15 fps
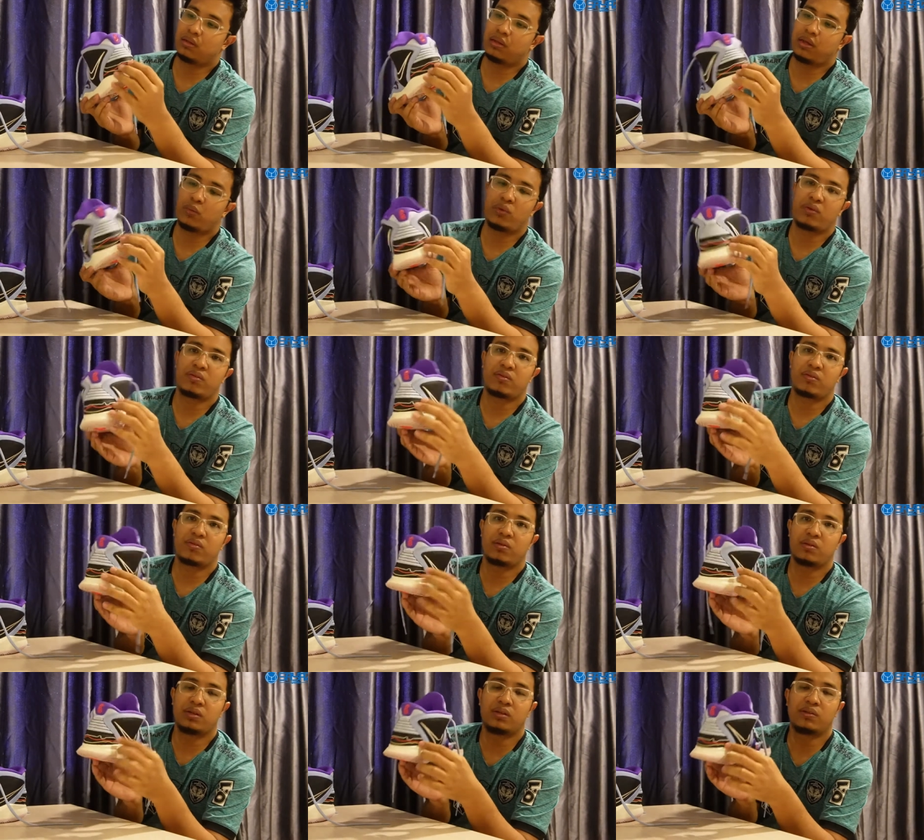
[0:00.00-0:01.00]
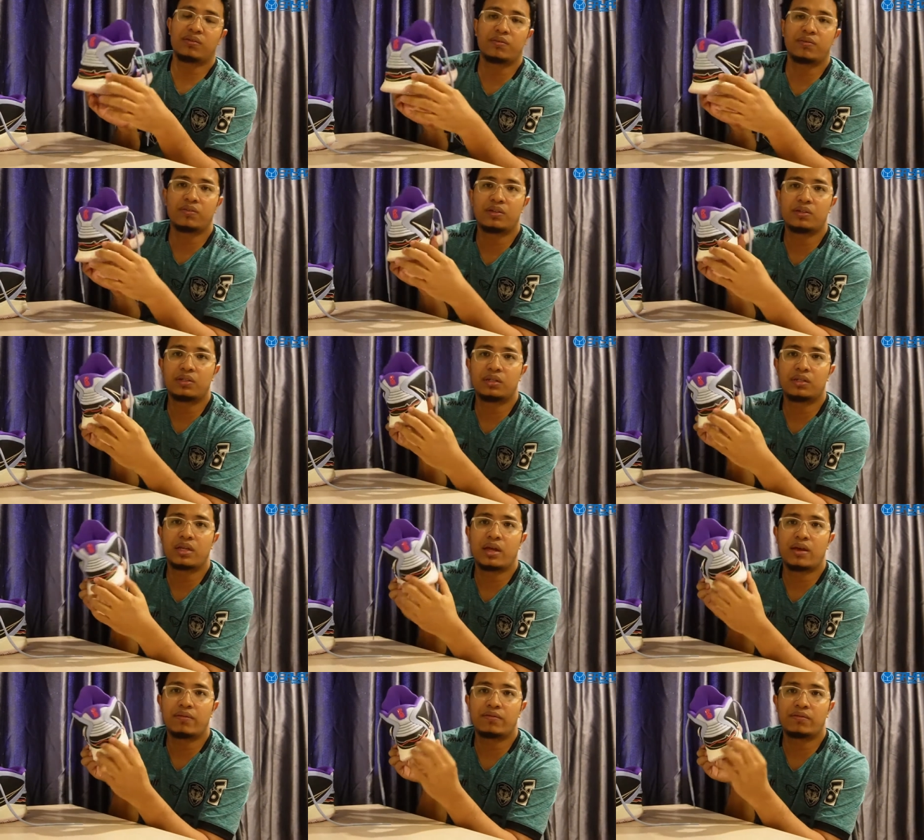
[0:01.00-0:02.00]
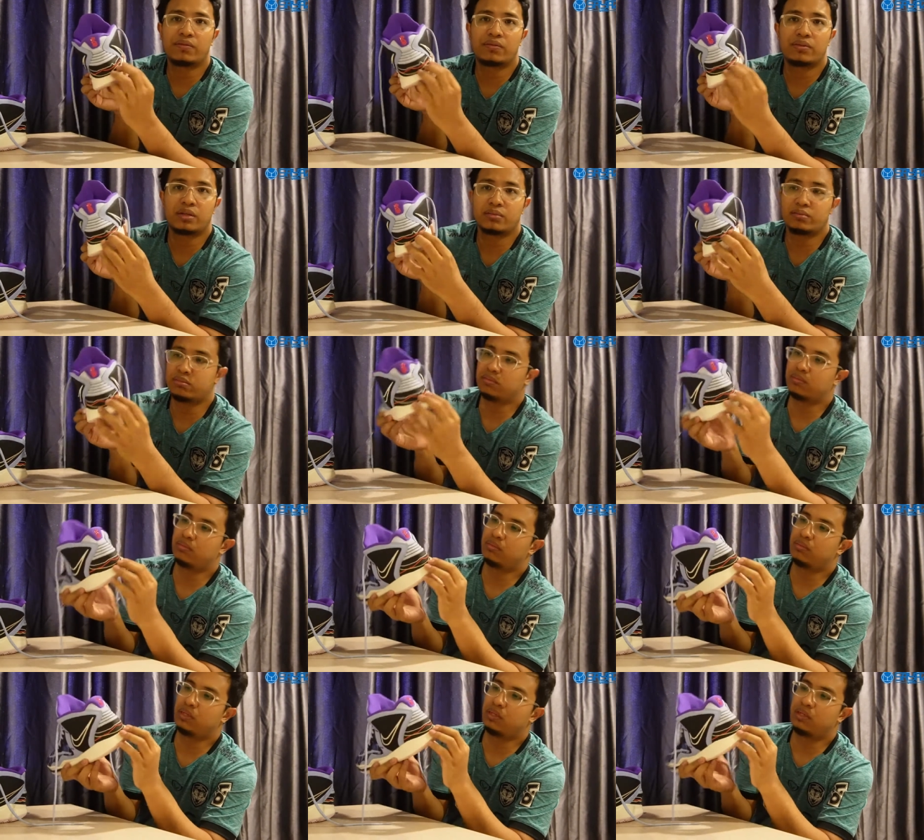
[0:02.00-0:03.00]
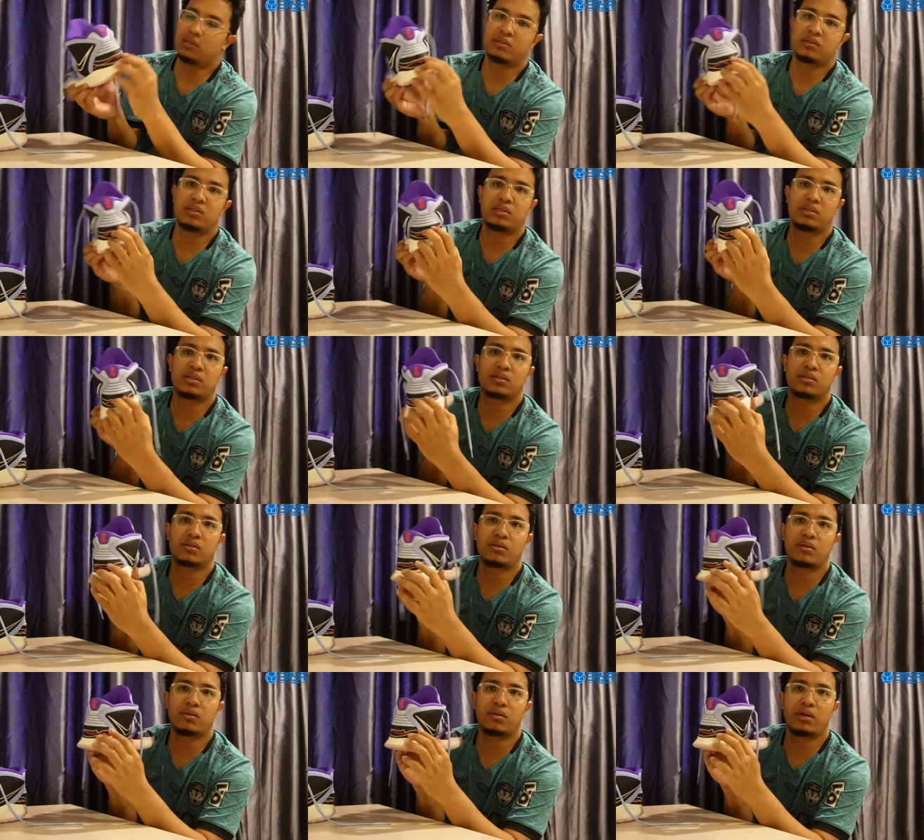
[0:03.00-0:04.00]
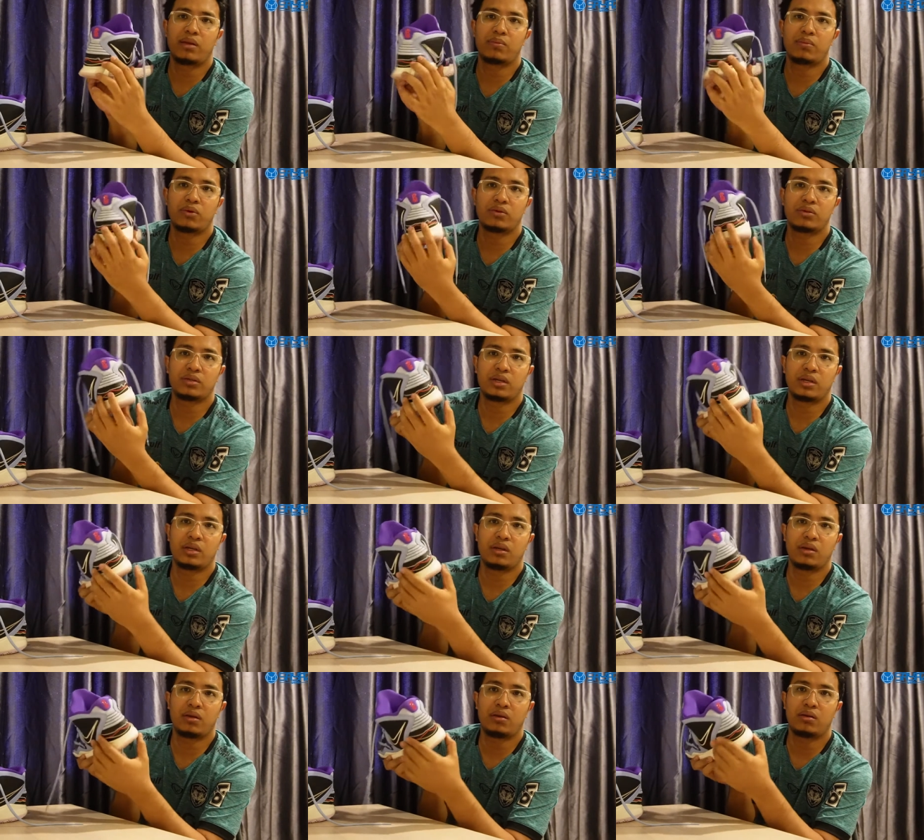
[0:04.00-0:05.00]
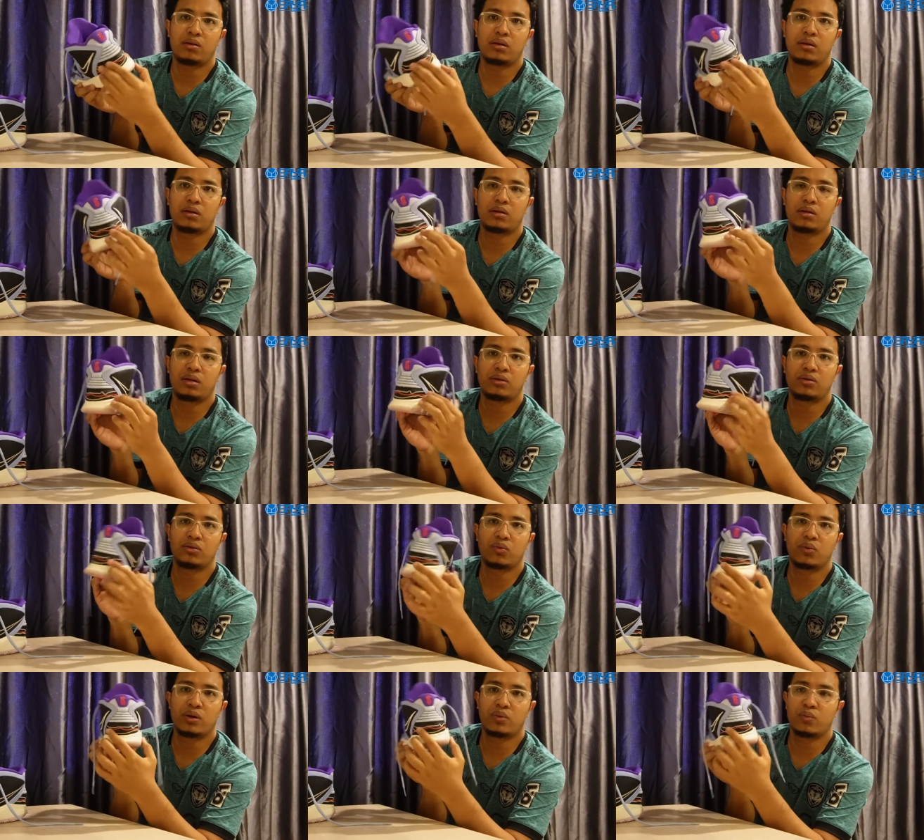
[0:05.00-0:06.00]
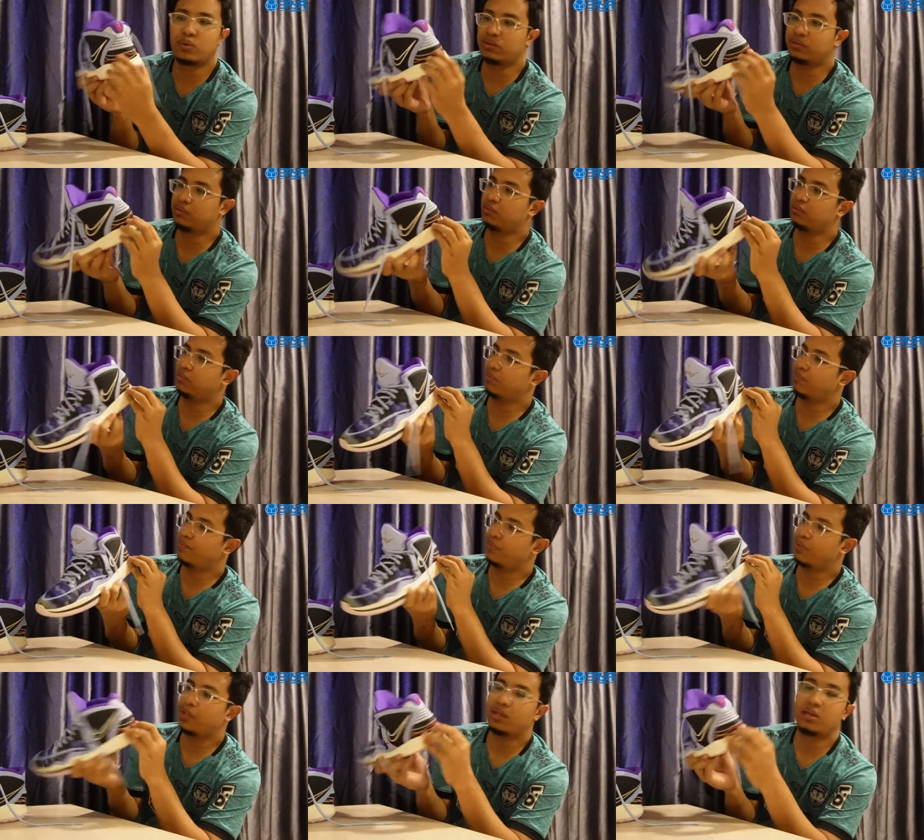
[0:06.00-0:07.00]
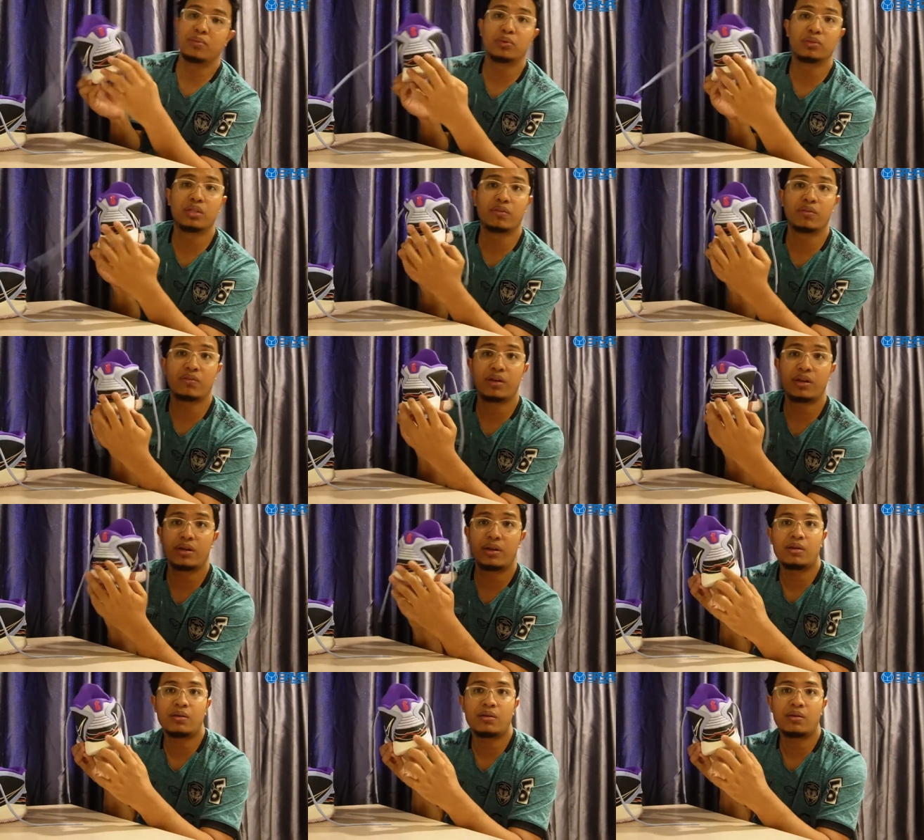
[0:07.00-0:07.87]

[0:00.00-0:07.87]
With this version, they have some stitches or embroidery. I don't know what's the motive of it,